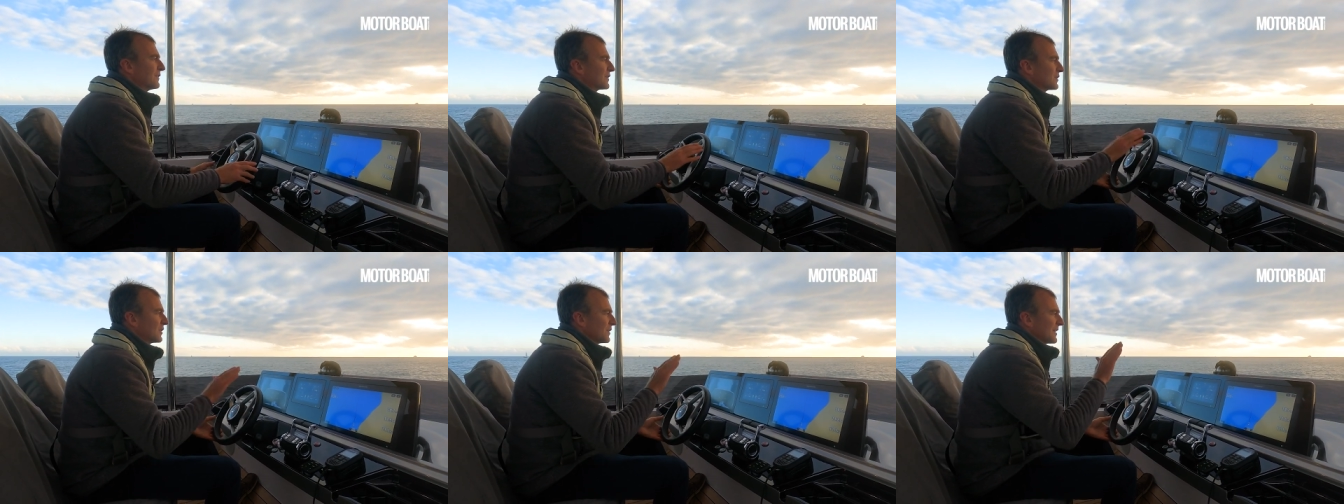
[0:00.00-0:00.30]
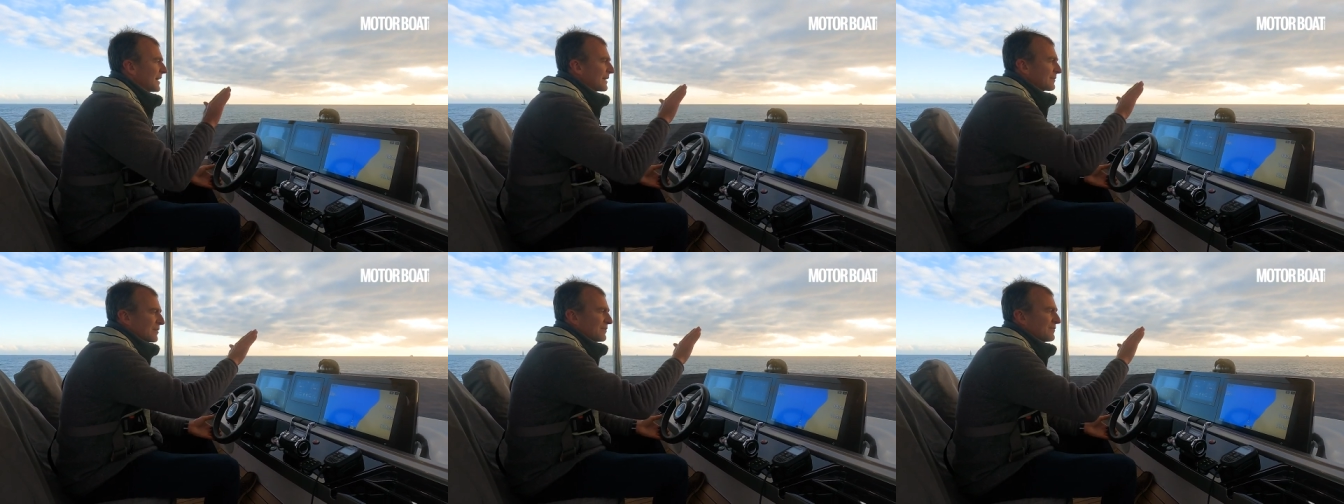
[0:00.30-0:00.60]

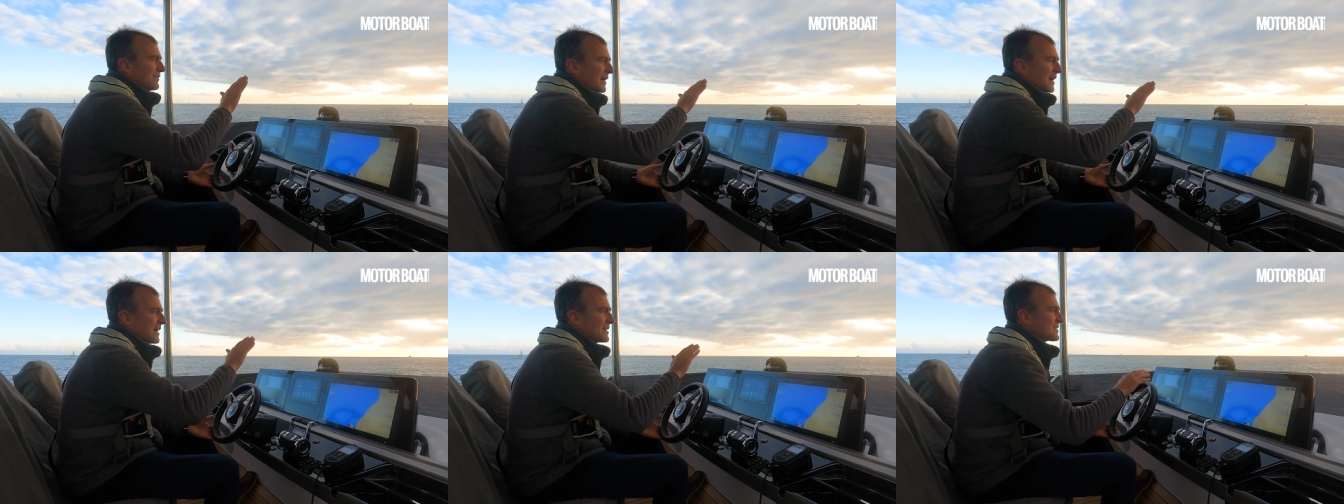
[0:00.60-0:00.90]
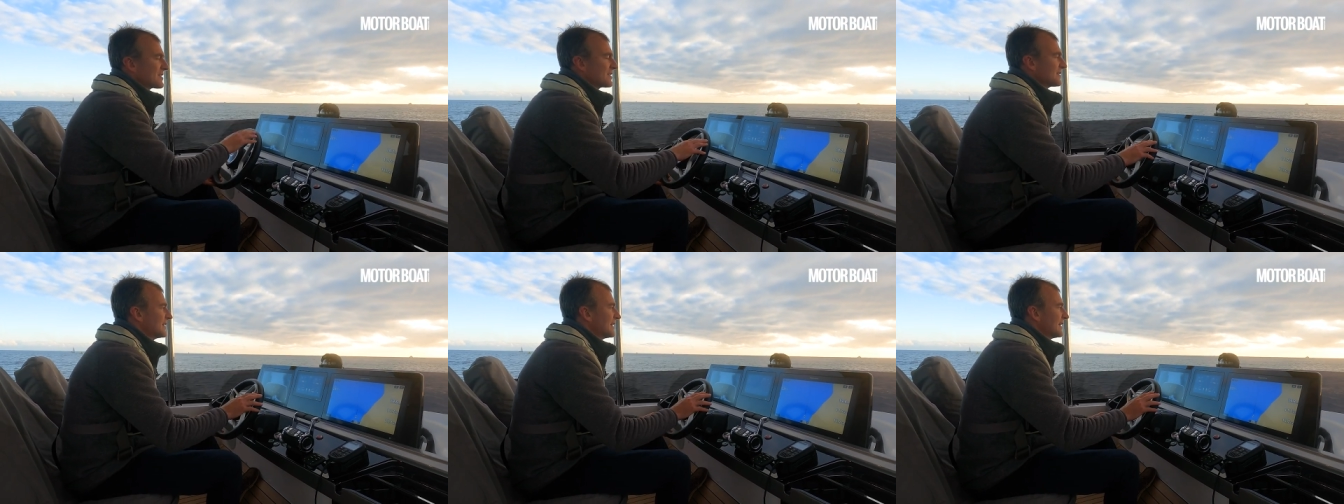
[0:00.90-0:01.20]
got that
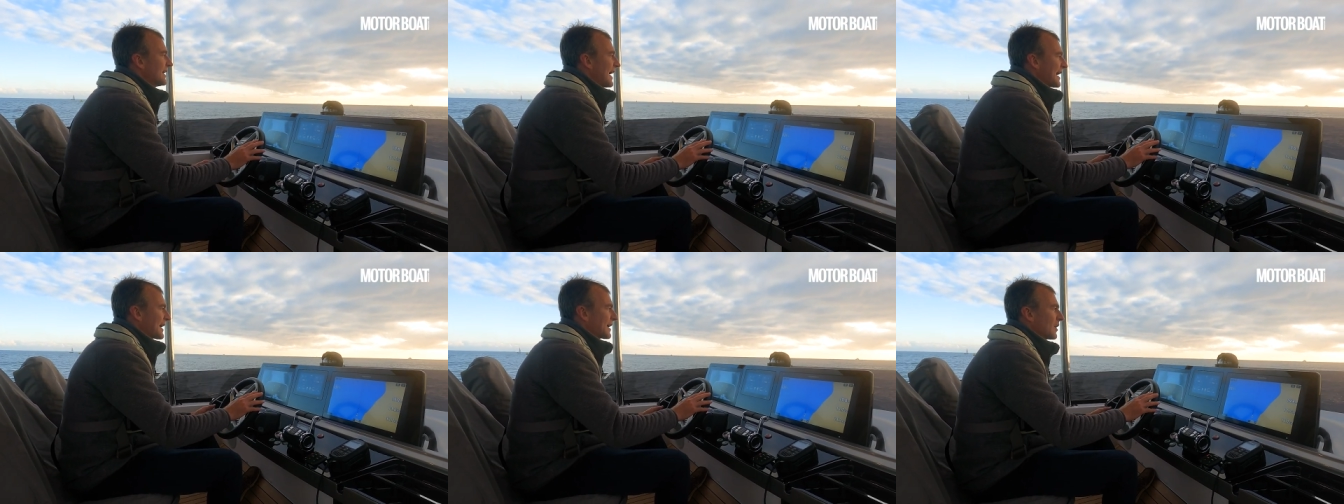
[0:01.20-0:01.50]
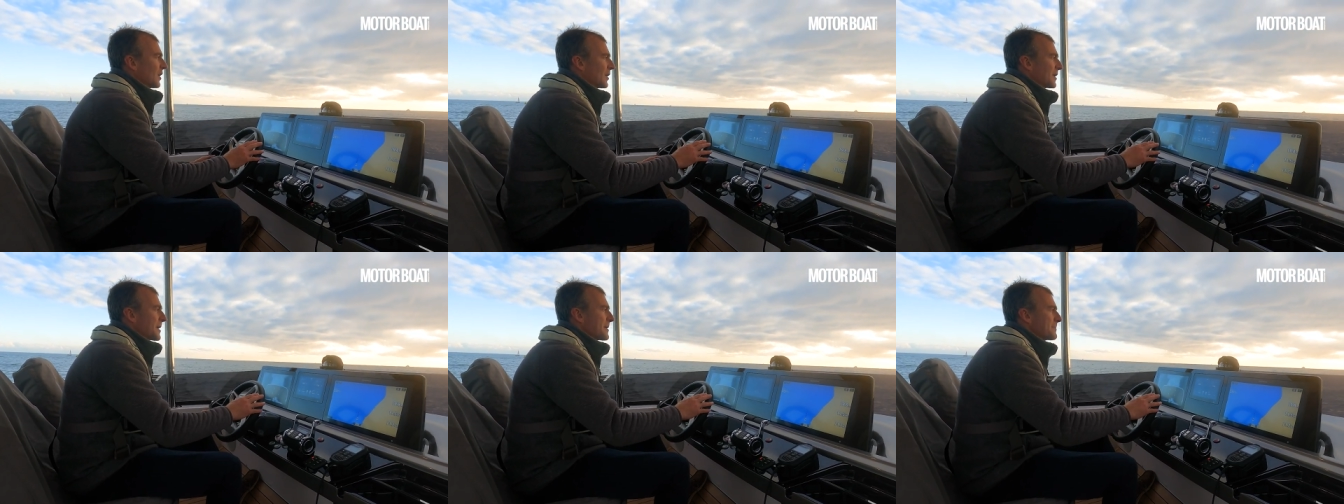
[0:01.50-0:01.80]
reverse
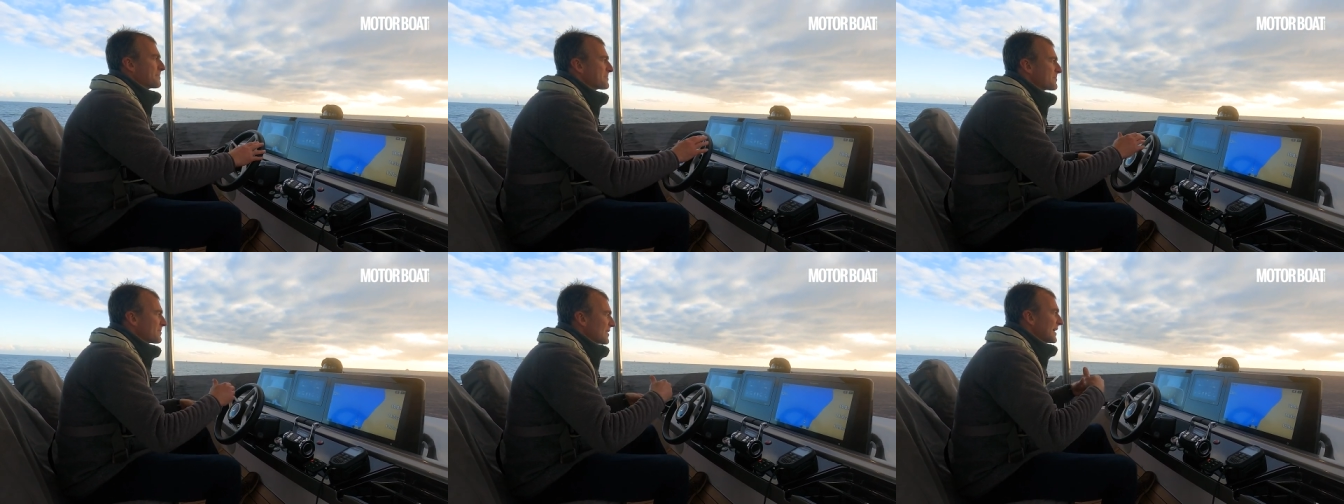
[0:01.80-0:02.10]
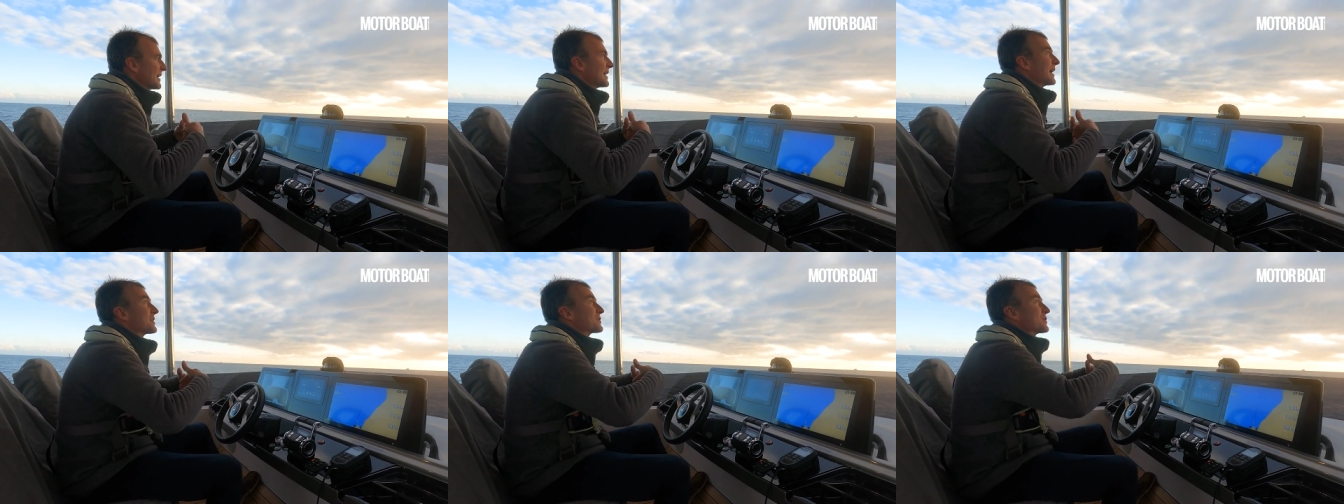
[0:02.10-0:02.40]
angle on it,
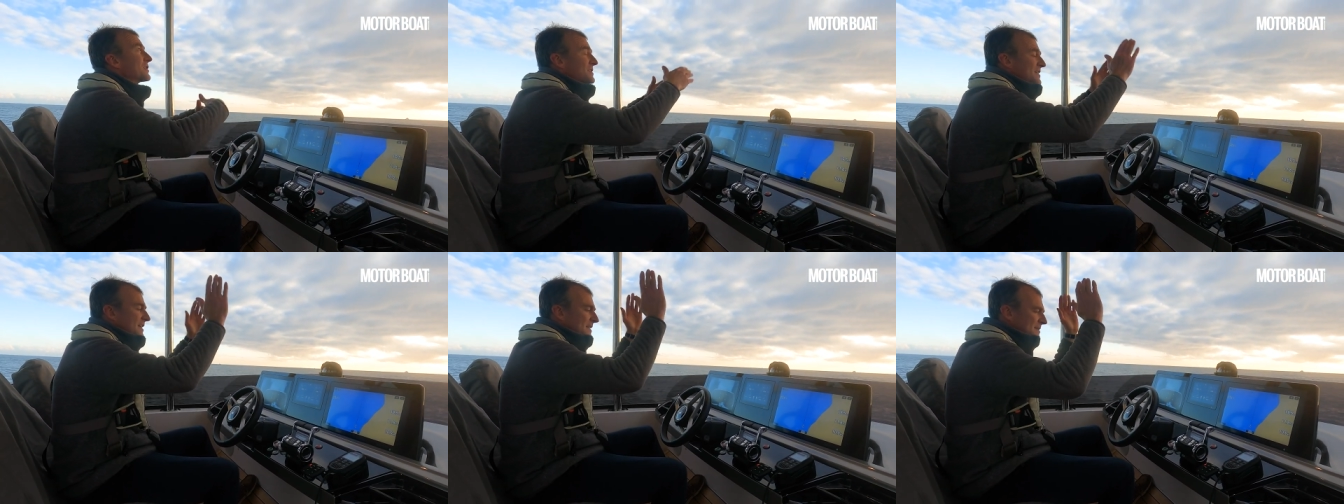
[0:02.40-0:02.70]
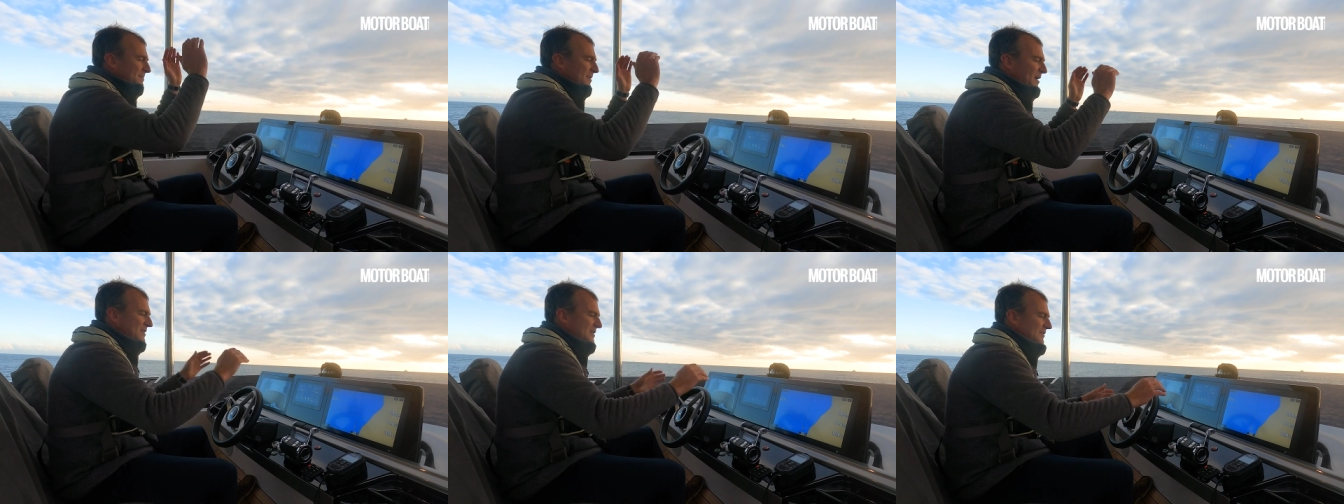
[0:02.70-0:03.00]
it actually
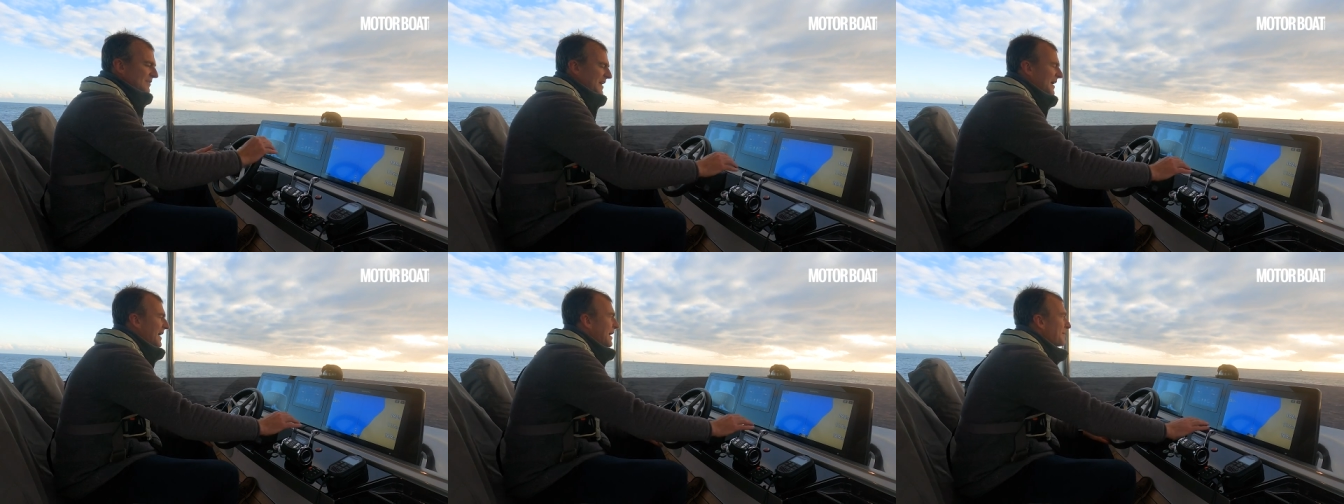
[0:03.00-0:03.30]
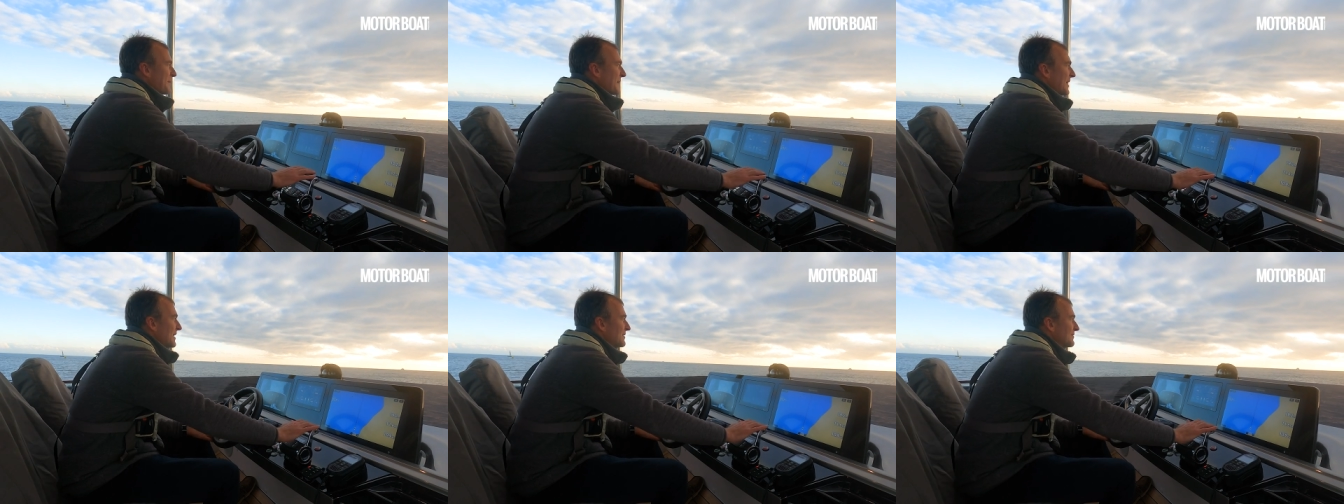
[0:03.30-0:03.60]
sends most of it
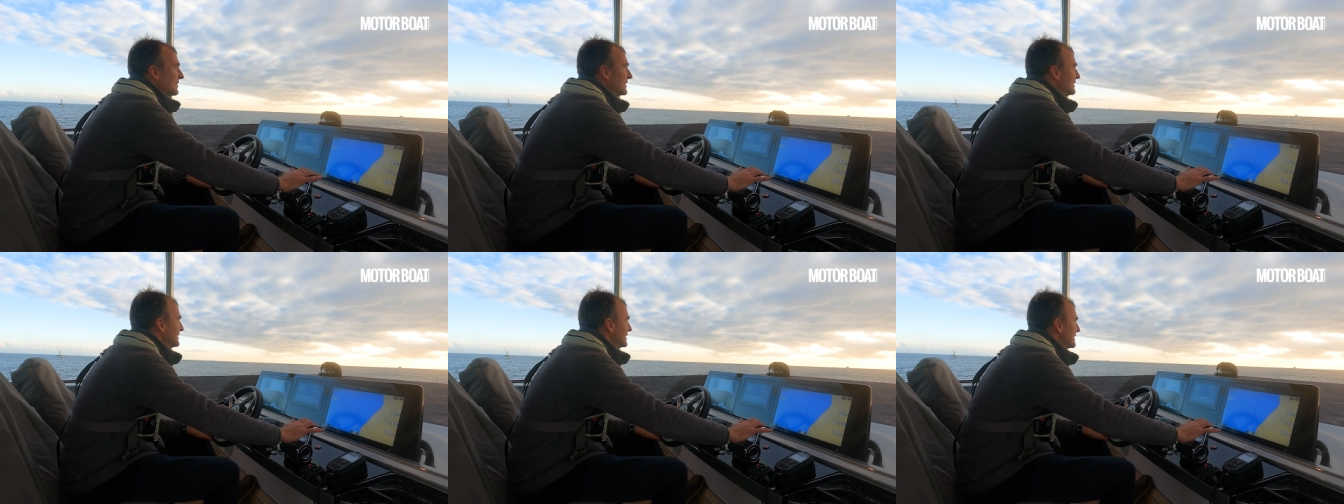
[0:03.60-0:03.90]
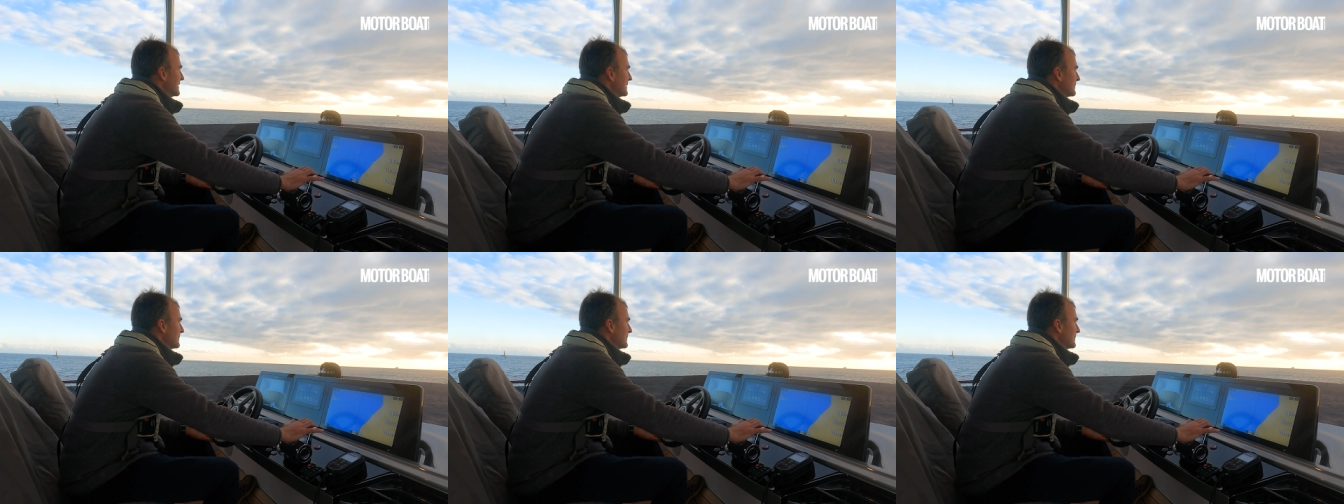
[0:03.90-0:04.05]
up and over.